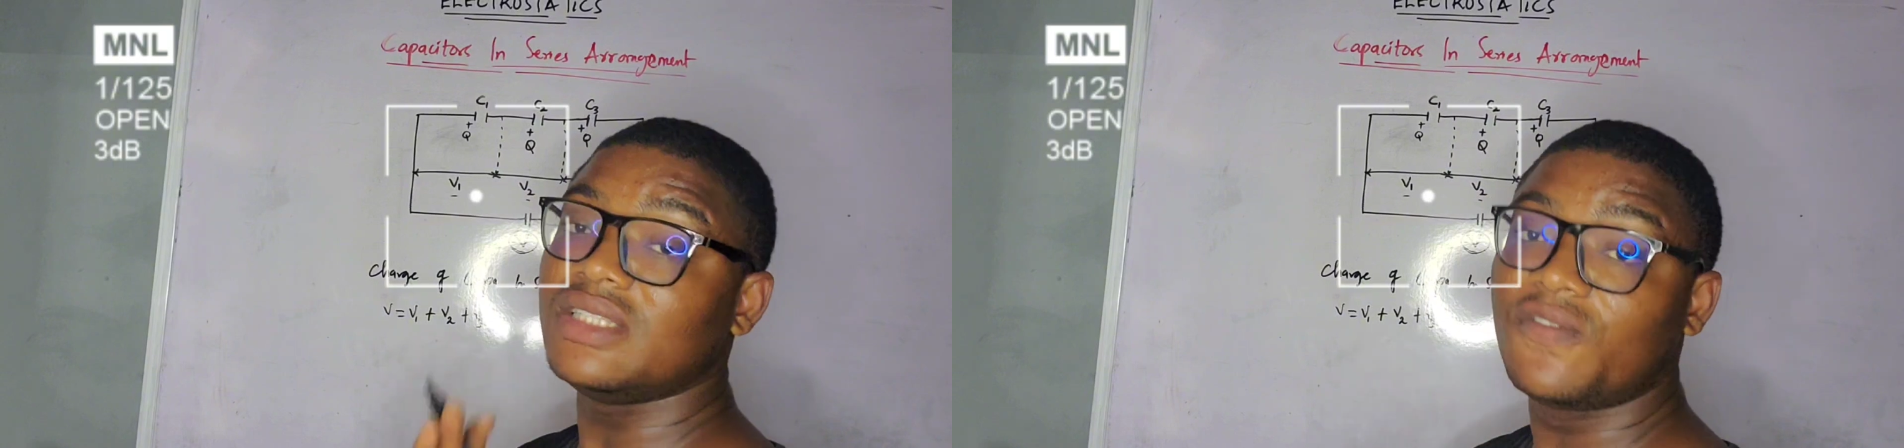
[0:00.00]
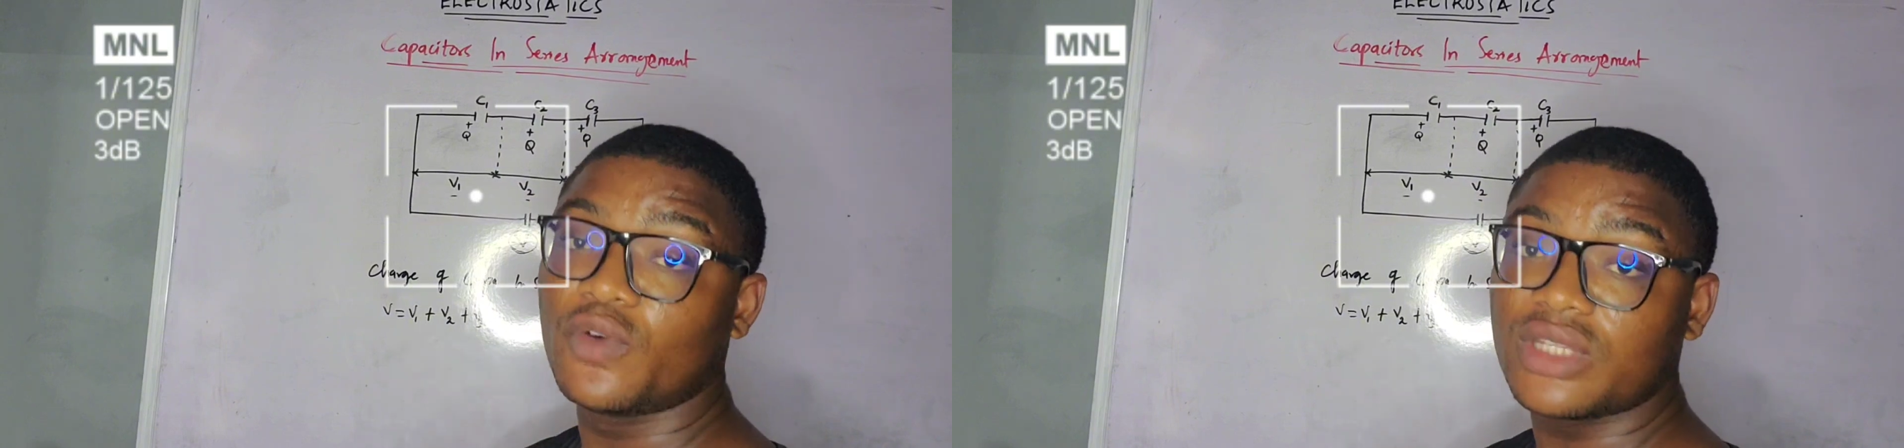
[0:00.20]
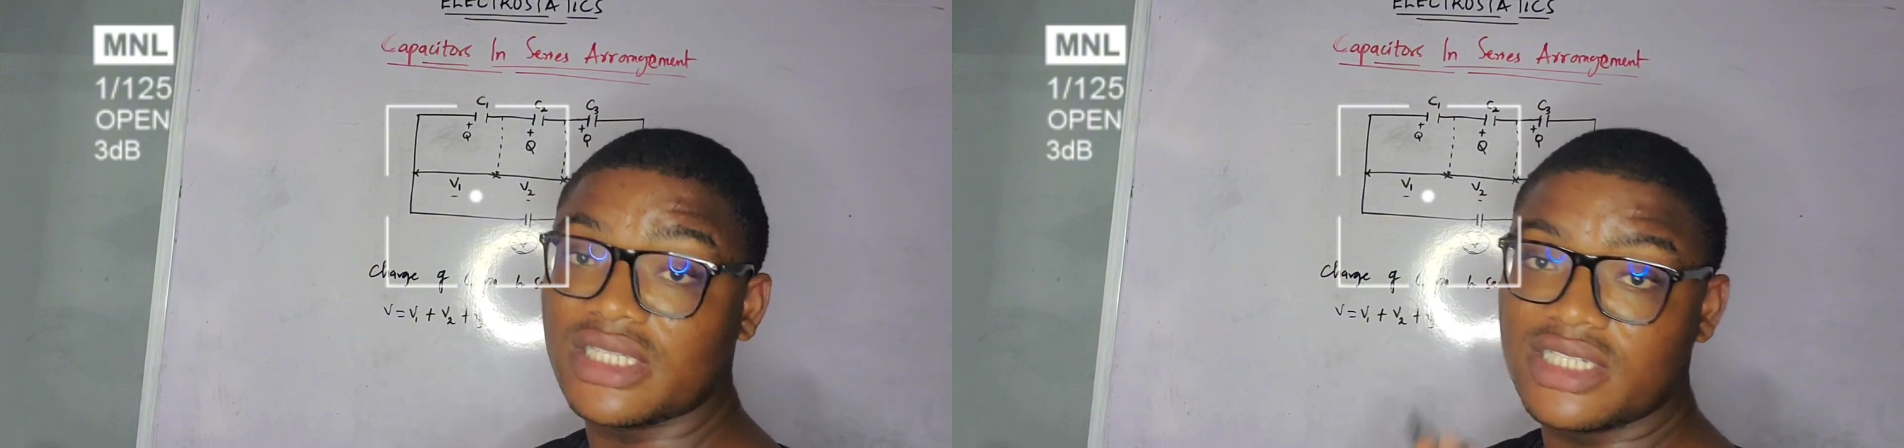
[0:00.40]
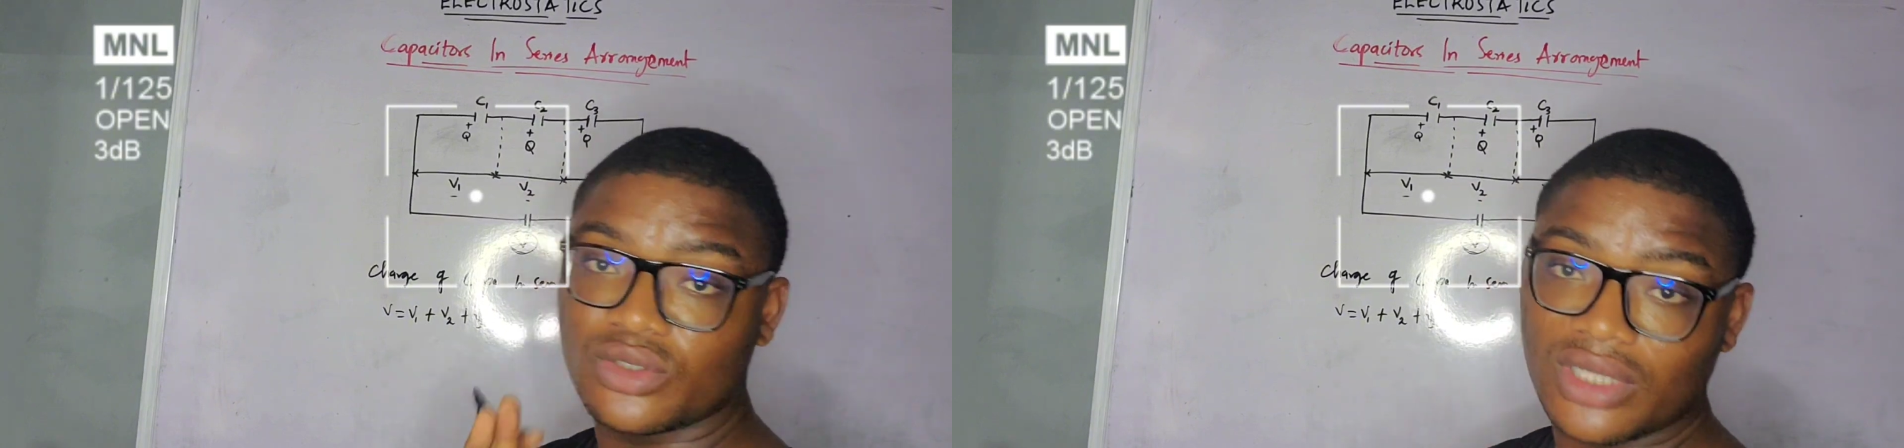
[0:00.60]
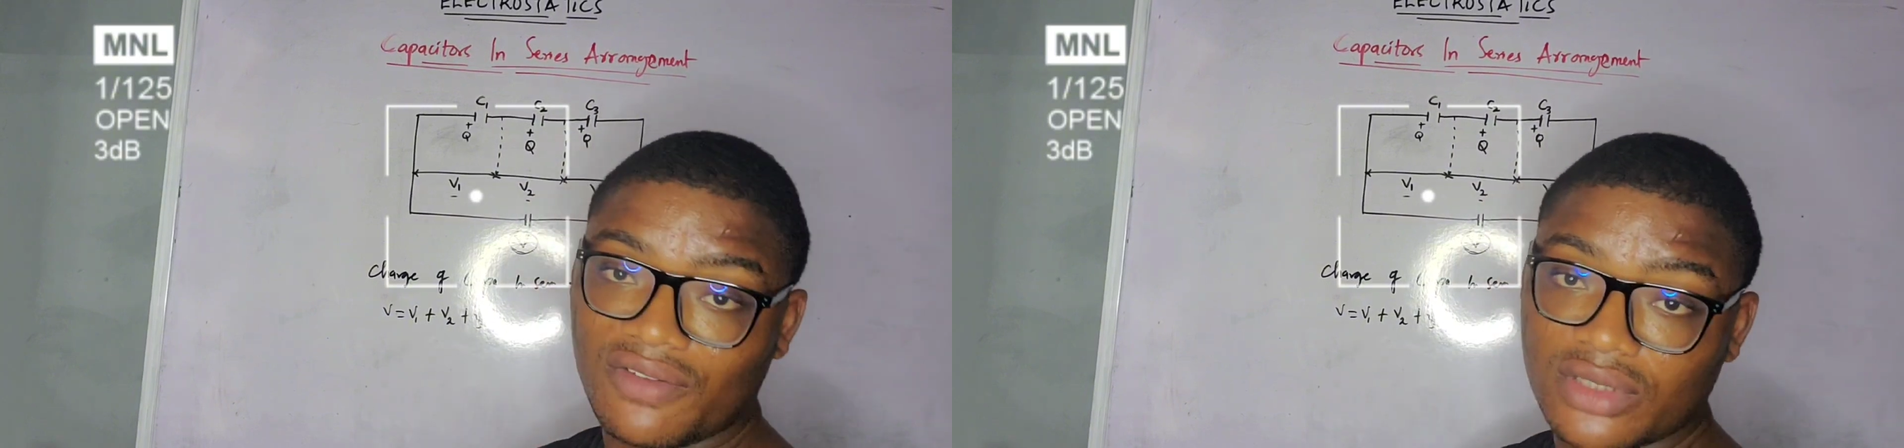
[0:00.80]
the voltage,
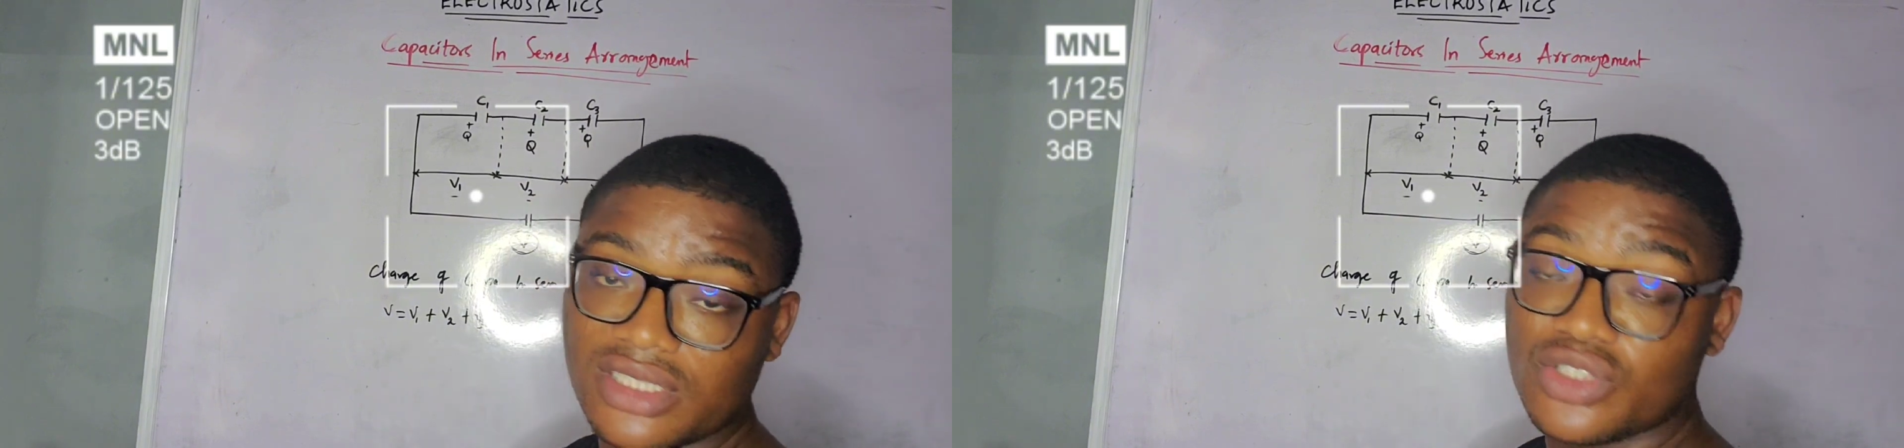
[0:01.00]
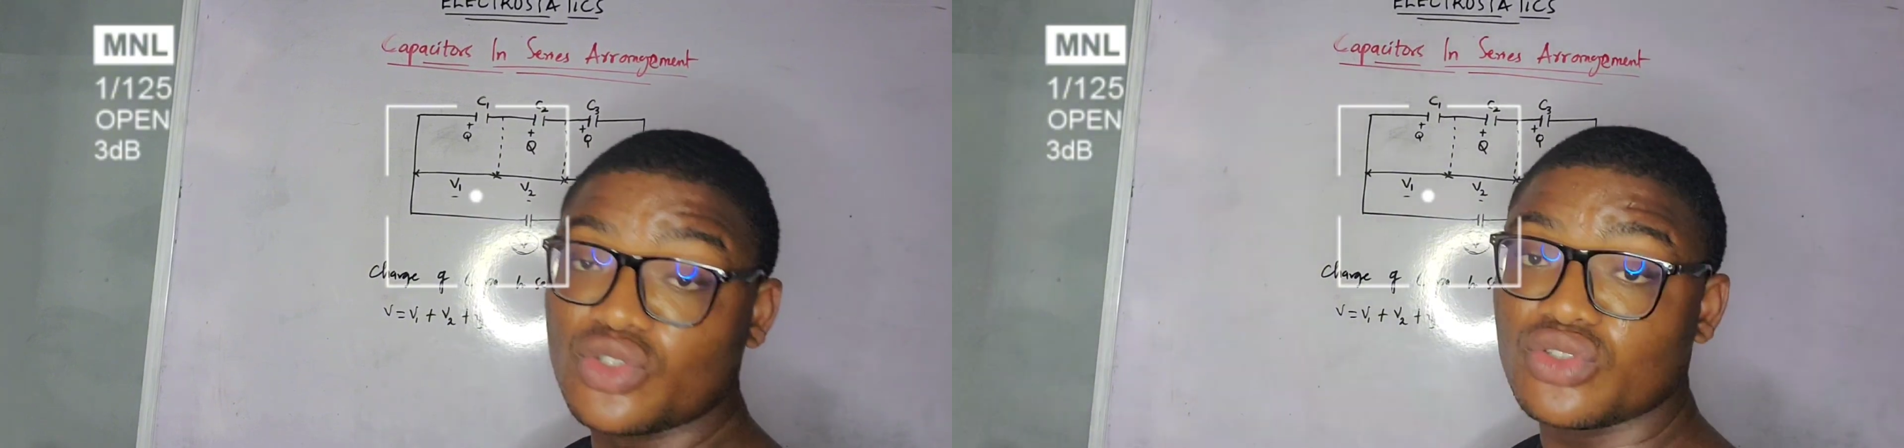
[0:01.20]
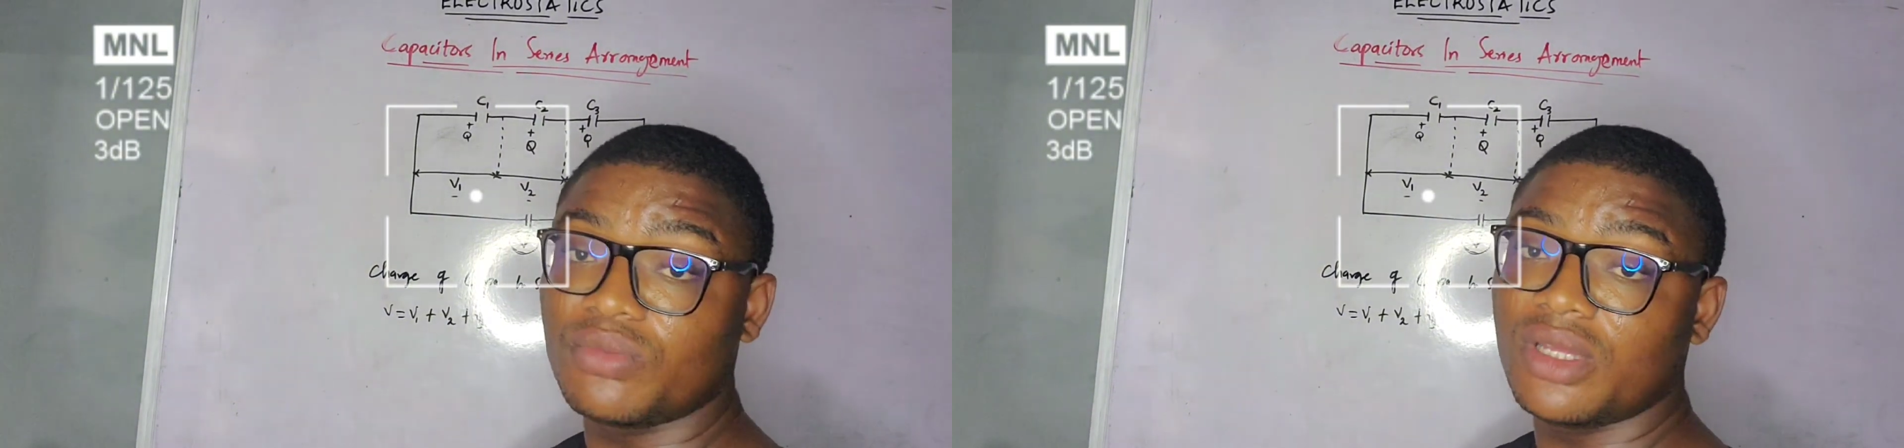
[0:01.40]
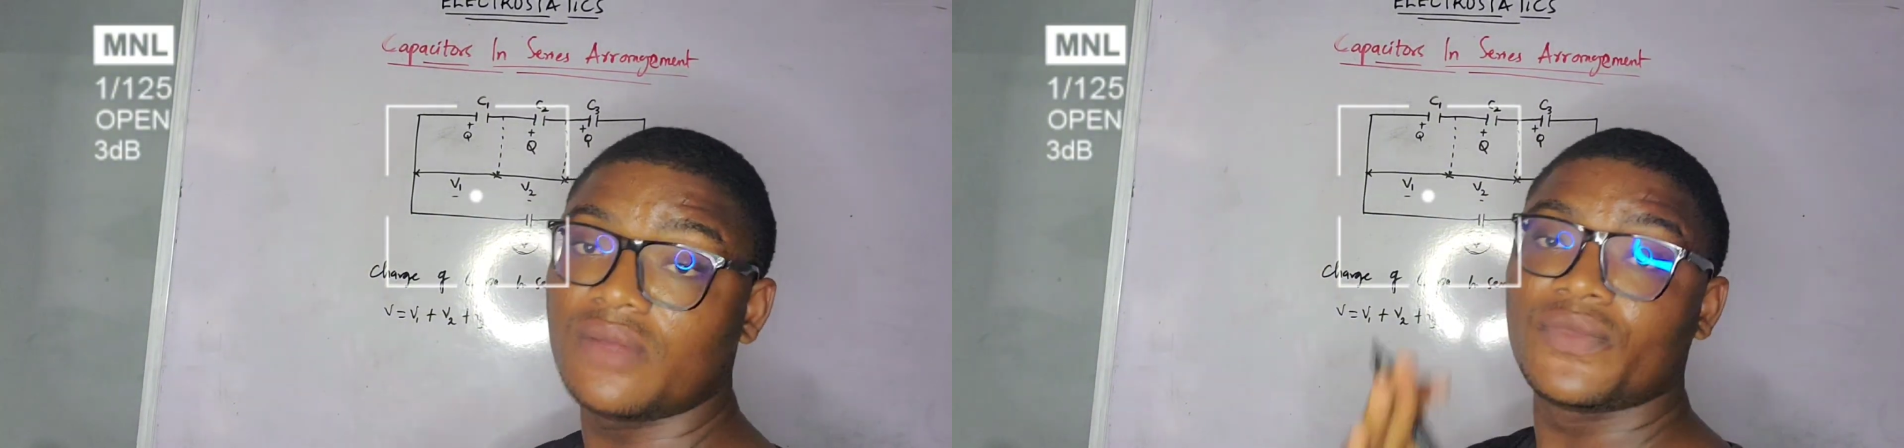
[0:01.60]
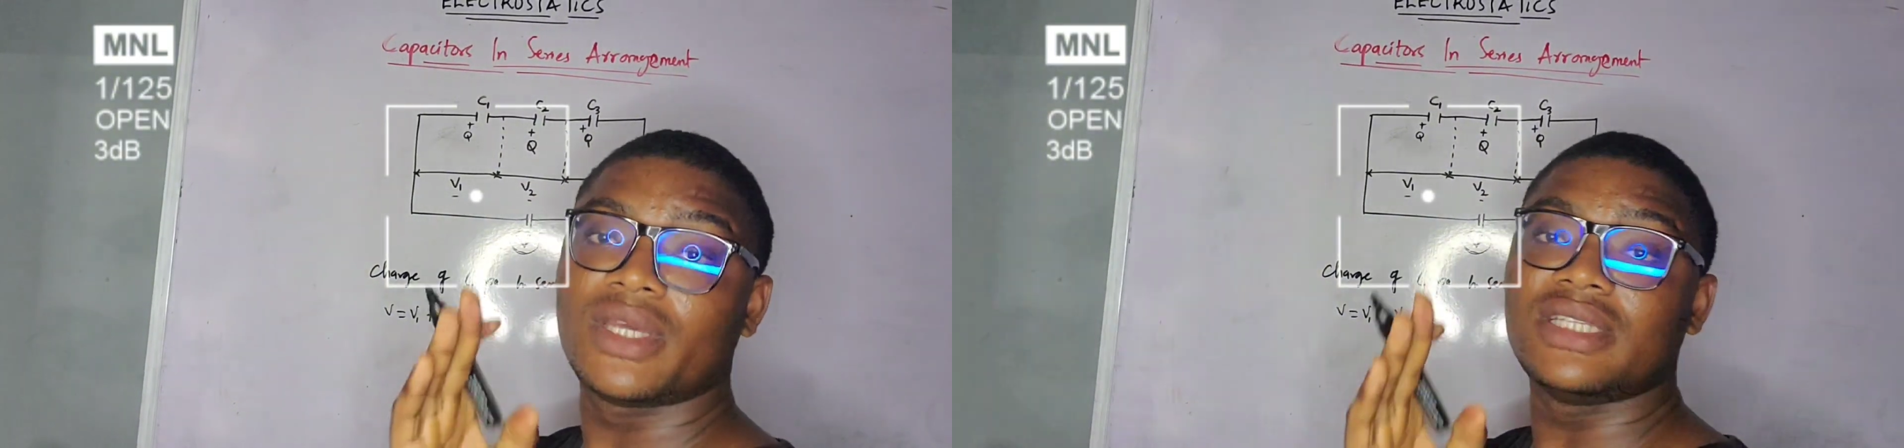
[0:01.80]
the total voltage is going to be